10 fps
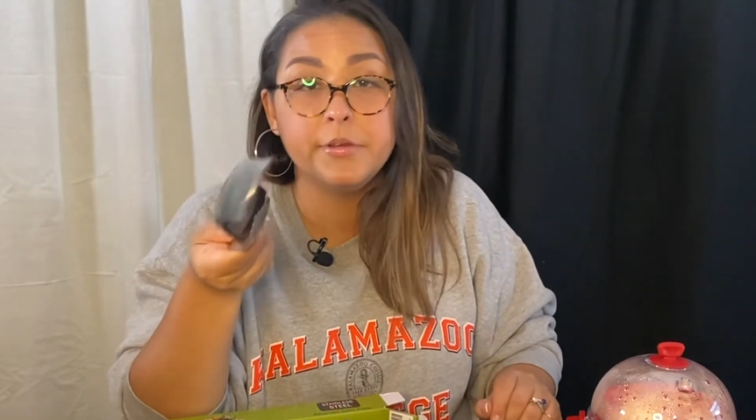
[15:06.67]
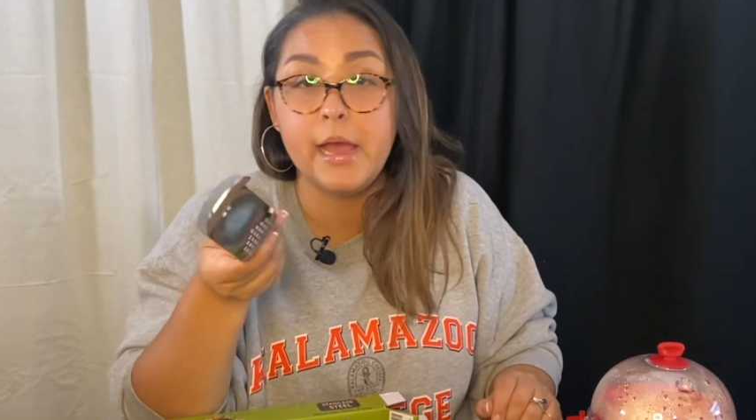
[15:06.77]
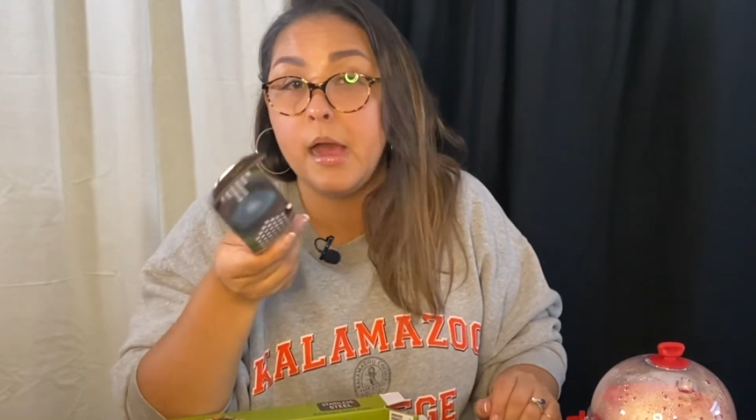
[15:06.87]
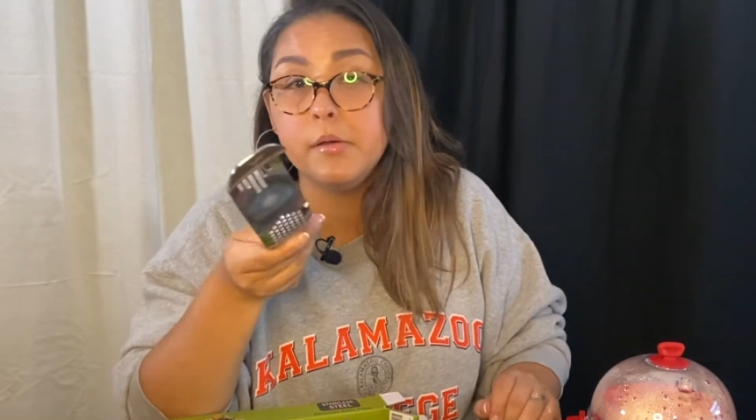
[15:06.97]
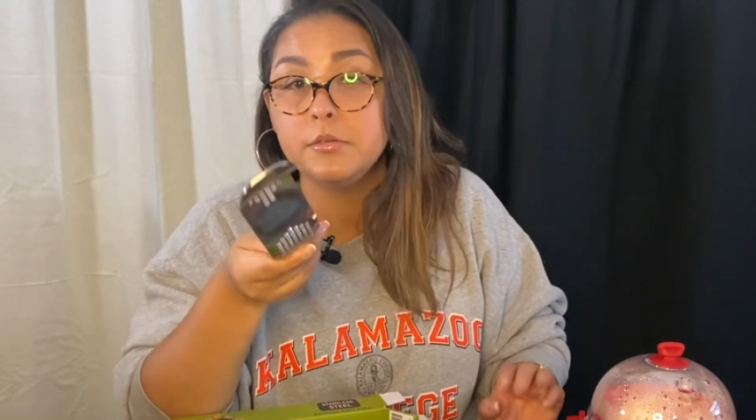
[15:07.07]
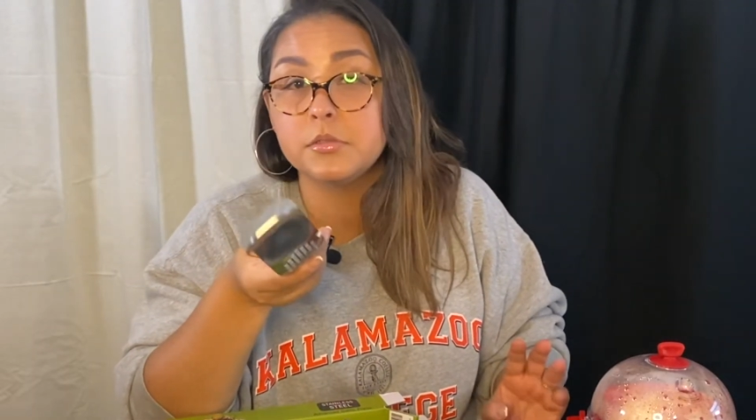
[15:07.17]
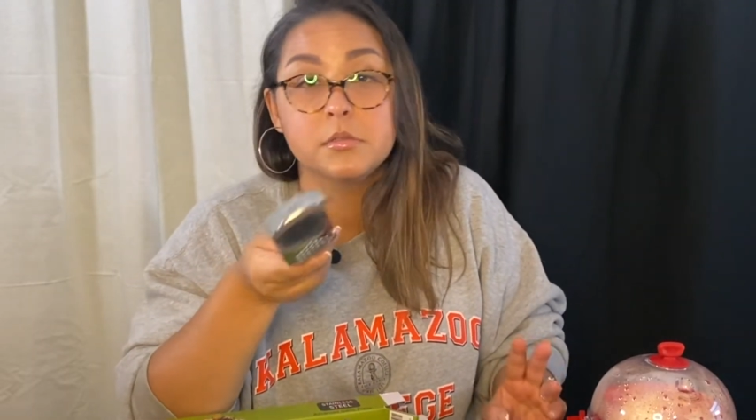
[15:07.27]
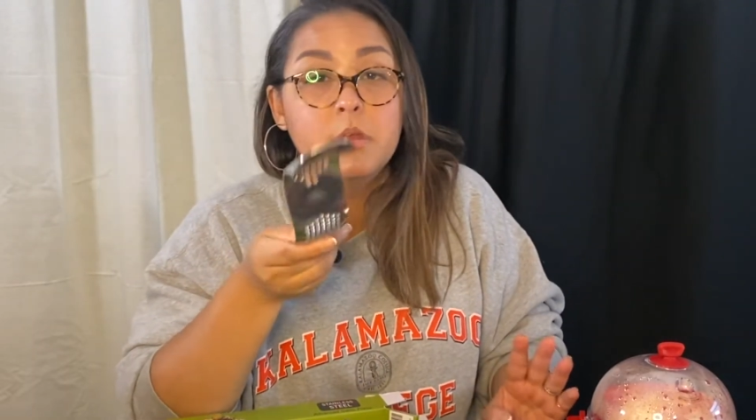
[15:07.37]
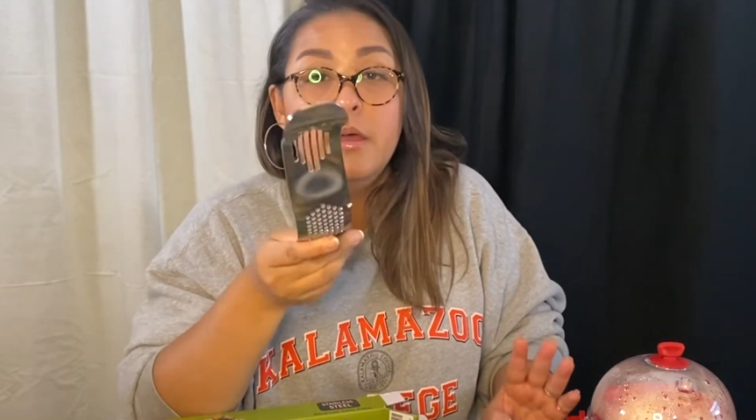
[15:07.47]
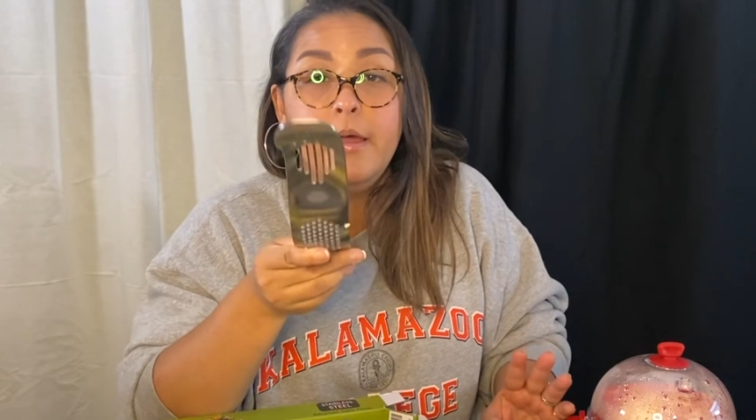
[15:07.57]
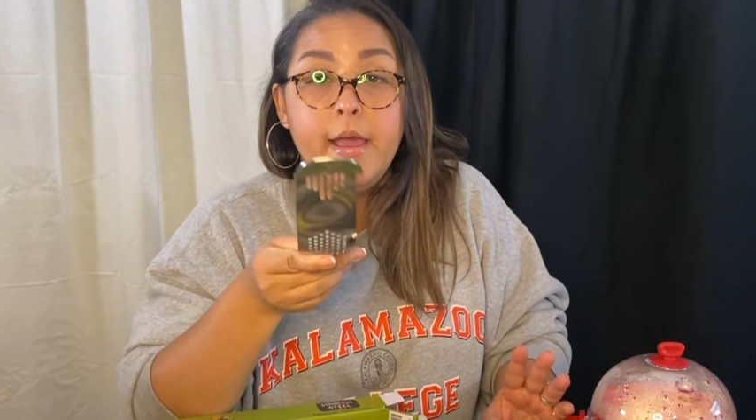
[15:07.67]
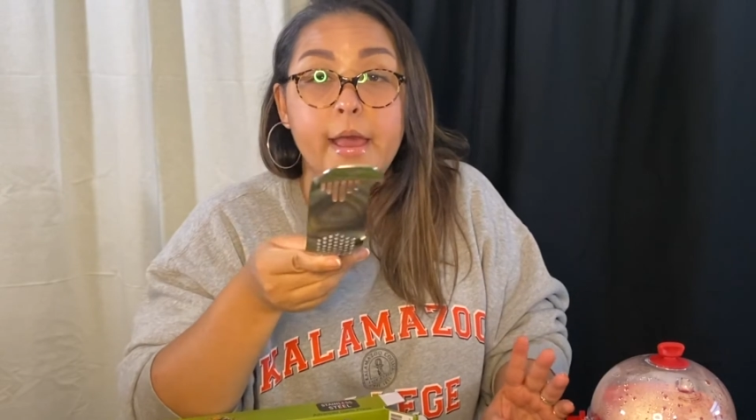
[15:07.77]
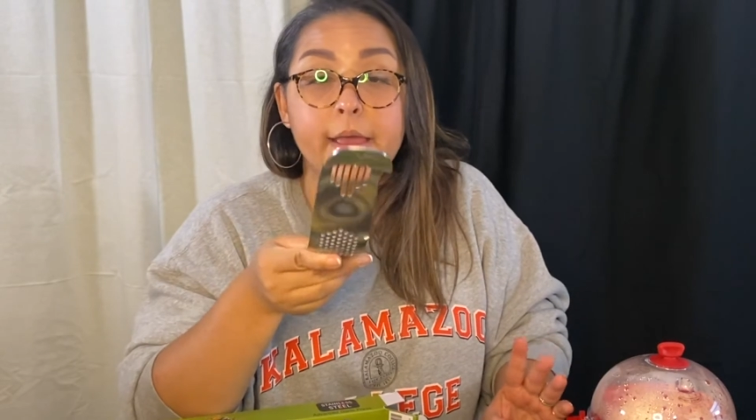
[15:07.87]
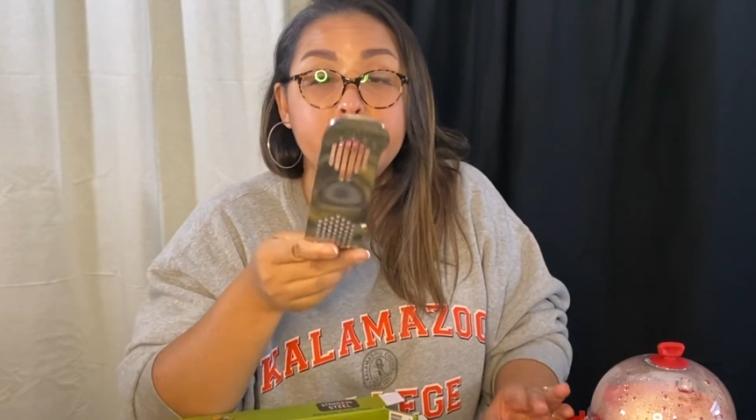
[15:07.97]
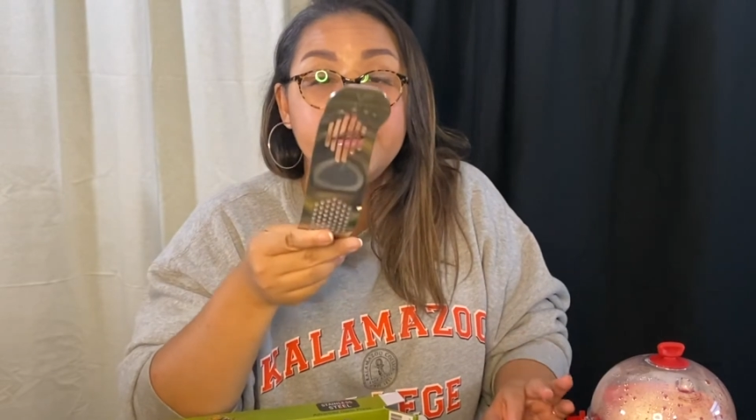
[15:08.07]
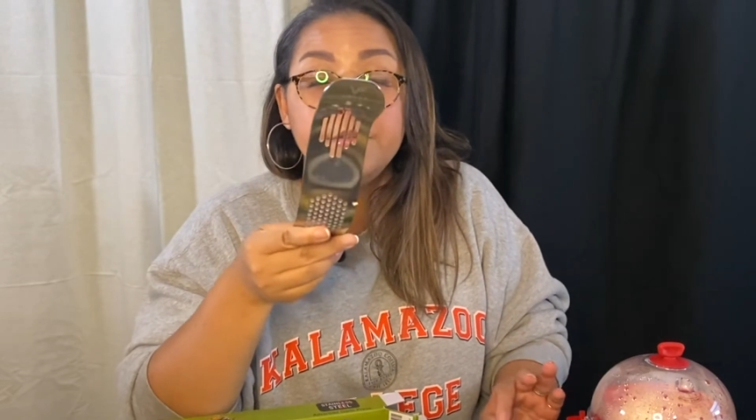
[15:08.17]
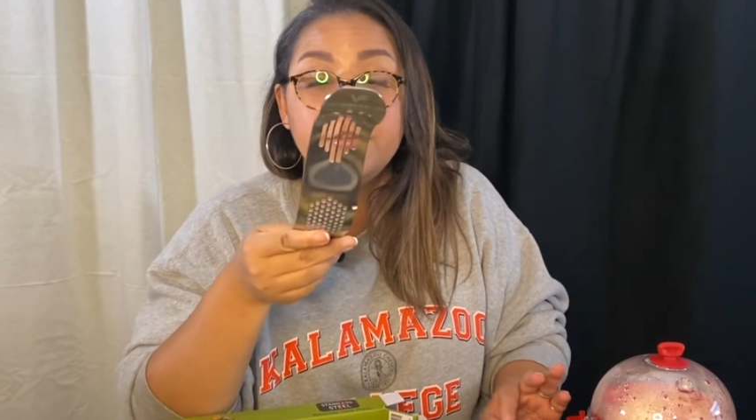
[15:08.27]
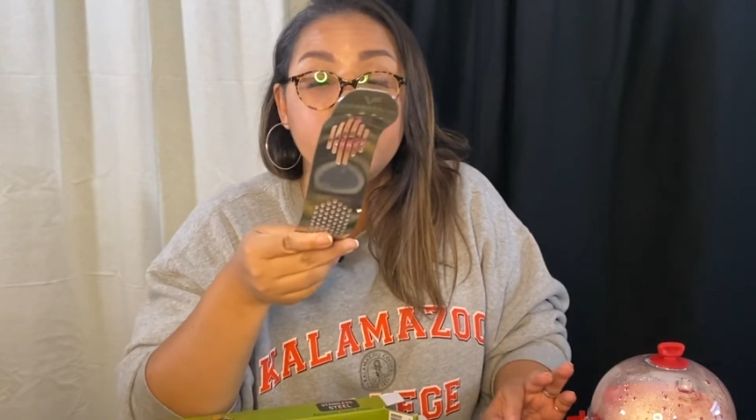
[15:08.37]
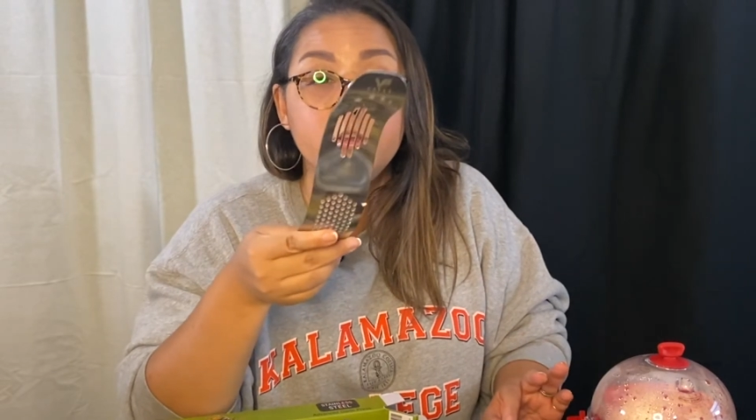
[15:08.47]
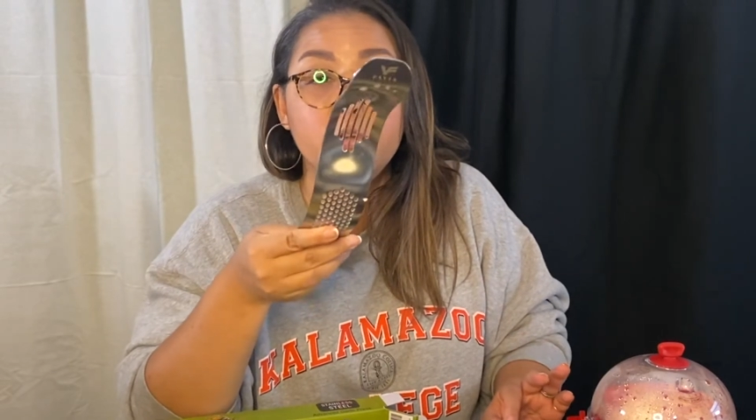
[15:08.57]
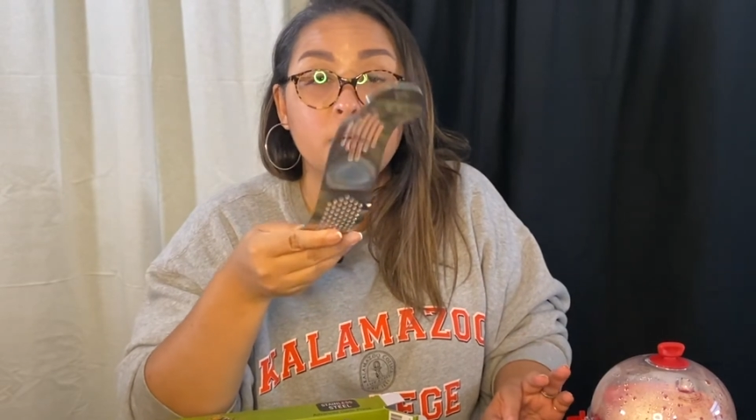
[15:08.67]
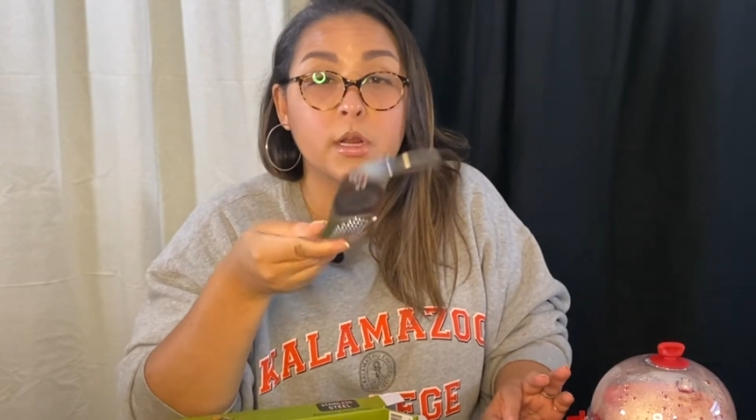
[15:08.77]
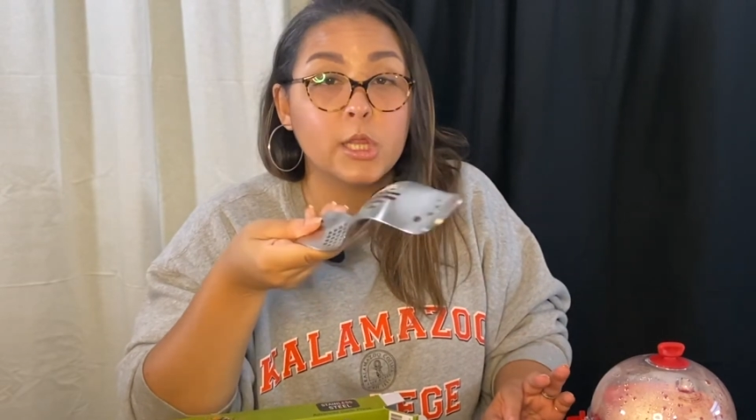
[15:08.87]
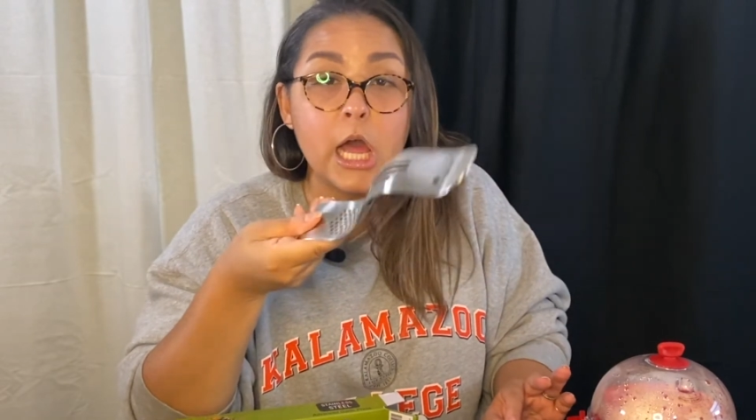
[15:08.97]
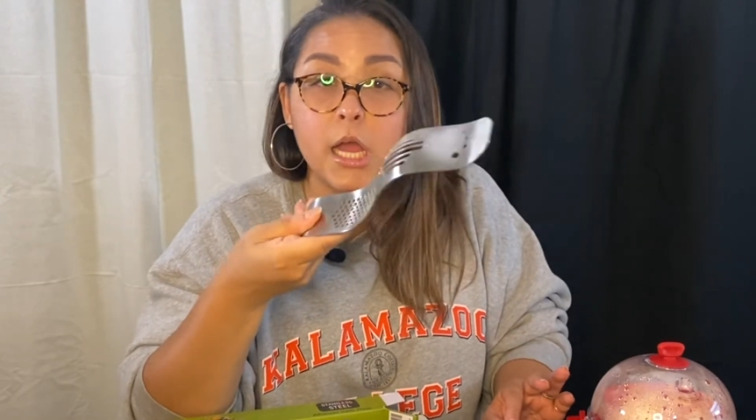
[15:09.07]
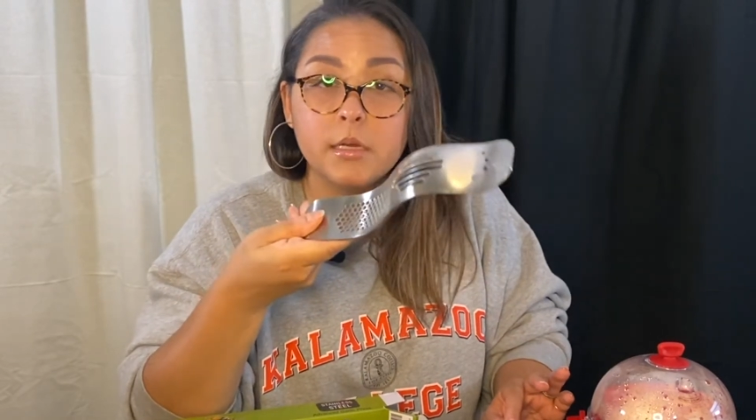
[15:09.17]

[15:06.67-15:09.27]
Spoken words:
your house and you want to clock